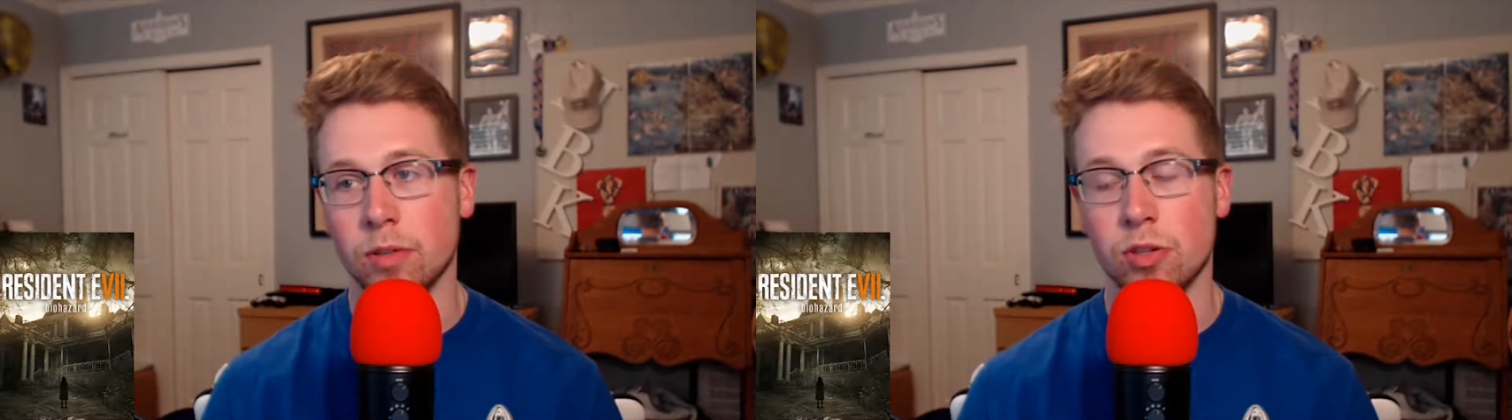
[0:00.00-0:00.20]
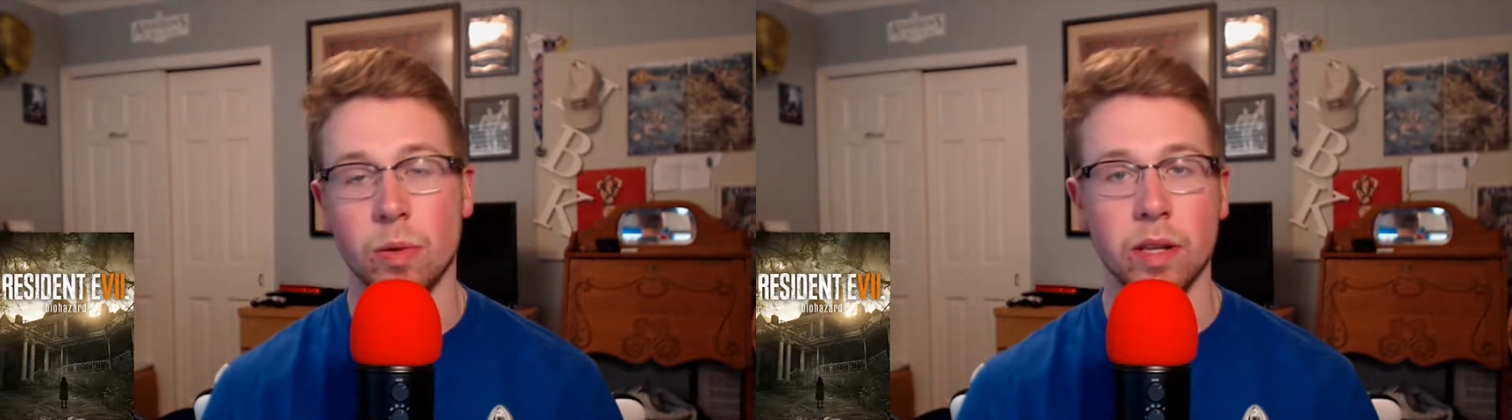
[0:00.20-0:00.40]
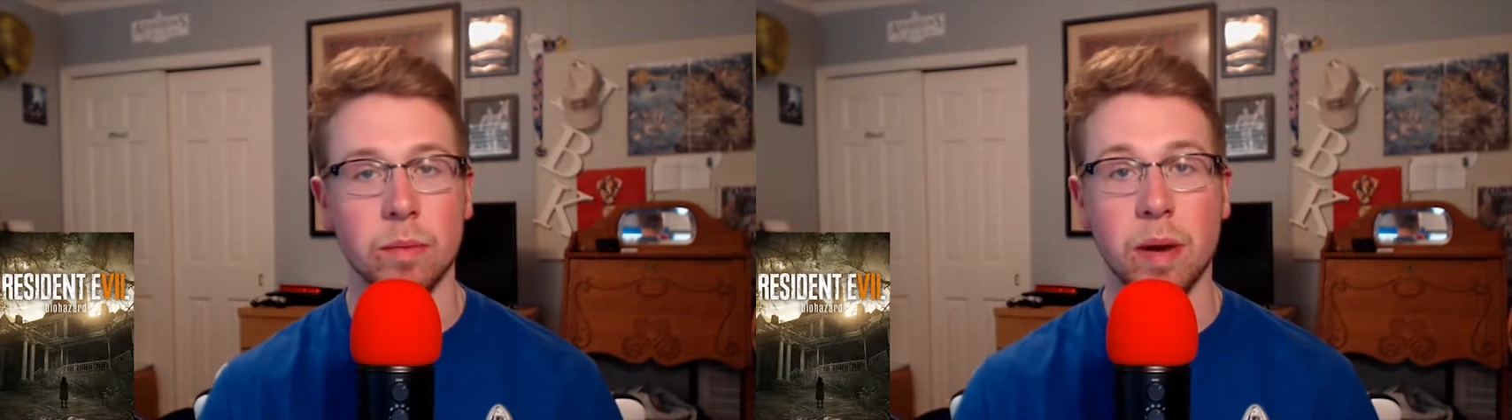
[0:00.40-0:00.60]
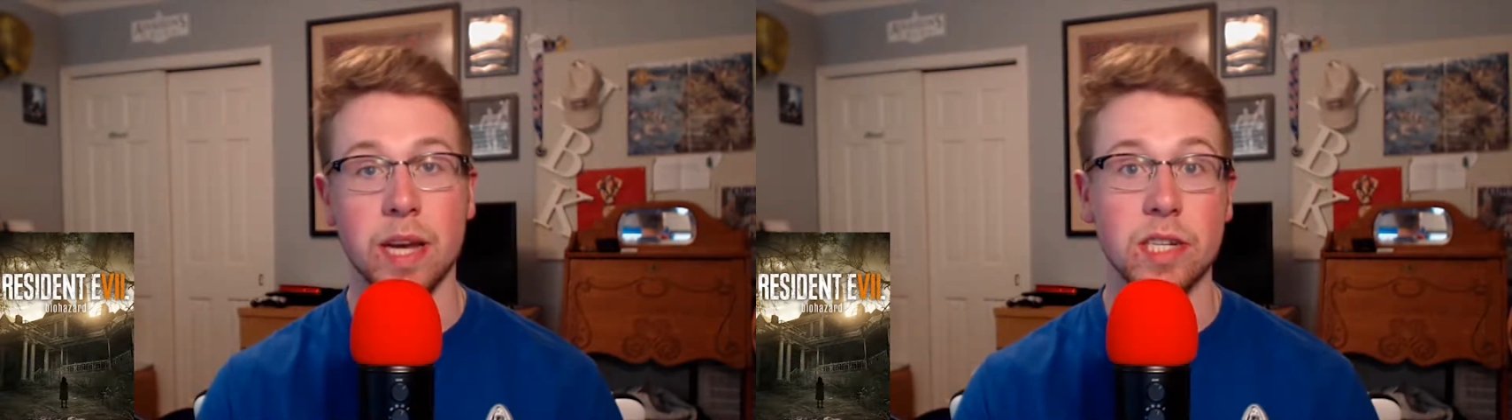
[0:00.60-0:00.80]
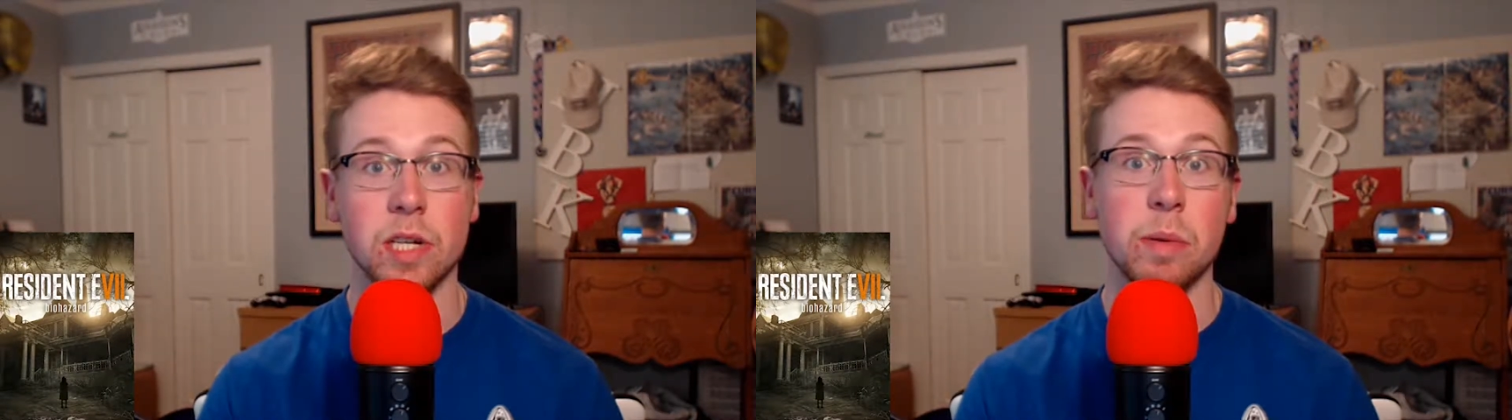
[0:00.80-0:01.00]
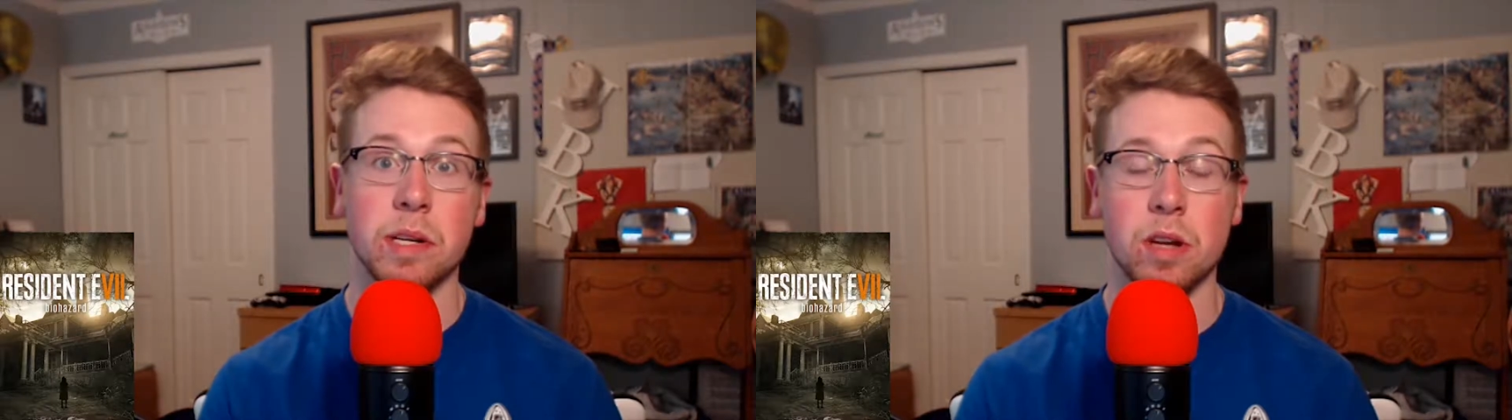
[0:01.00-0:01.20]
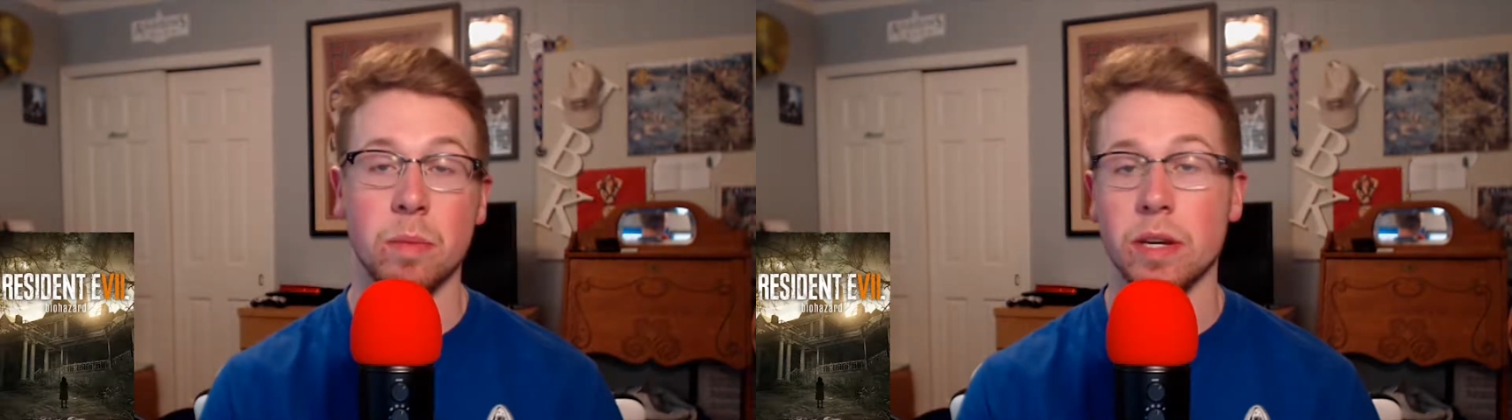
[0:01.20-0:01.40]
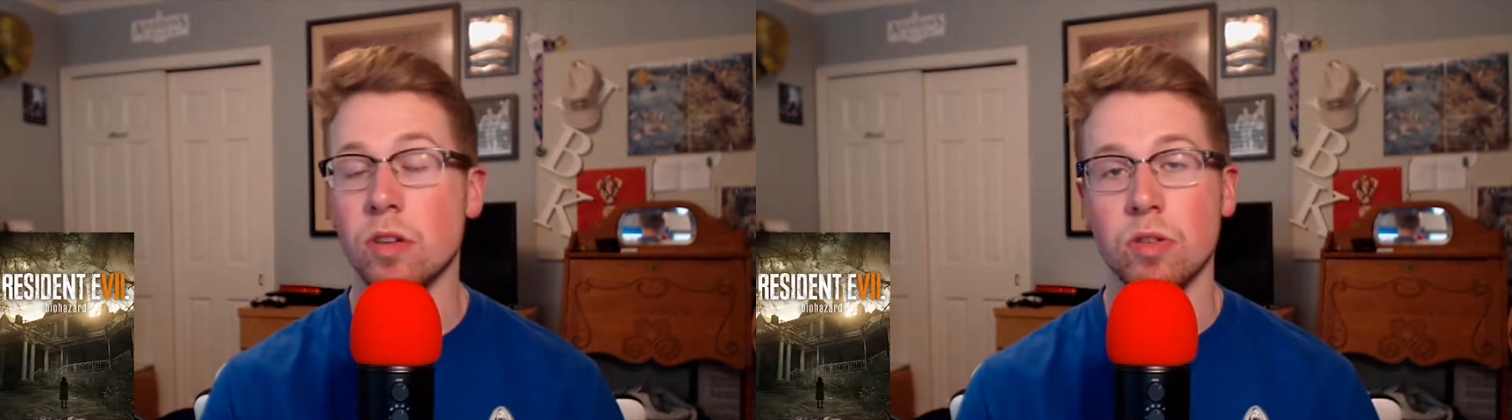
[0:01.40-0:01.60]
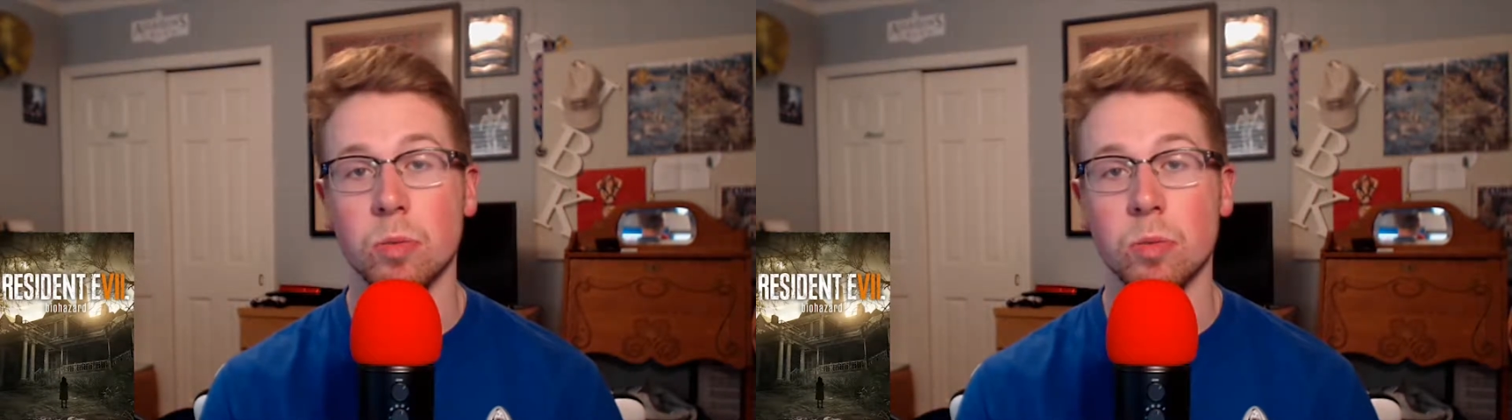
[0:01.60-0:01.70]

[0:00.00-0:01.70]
just doing my series on my YouTube